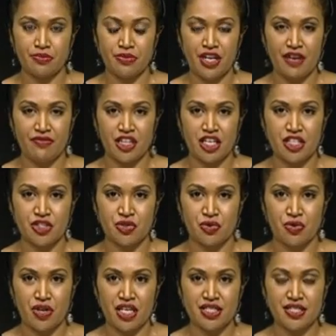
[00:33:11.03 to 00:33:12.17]
Now for these
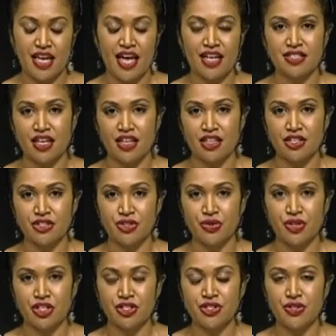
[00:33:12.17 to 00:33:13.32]
stories and others, you
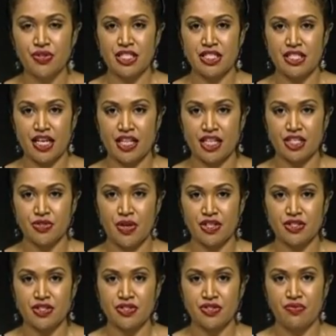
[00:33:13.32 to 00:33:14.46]
can tune in daily to our
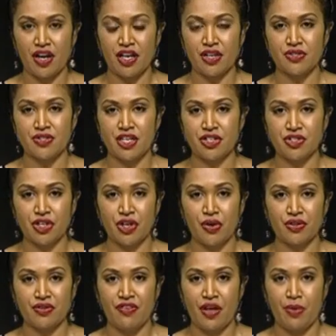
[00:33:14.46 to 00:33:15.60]
sister radio station Gold
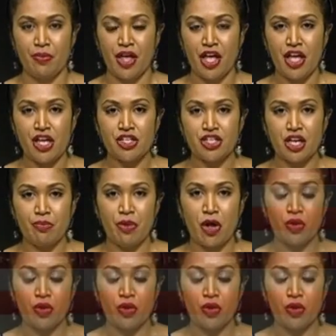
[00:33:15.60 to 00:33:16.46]
FM. To our poll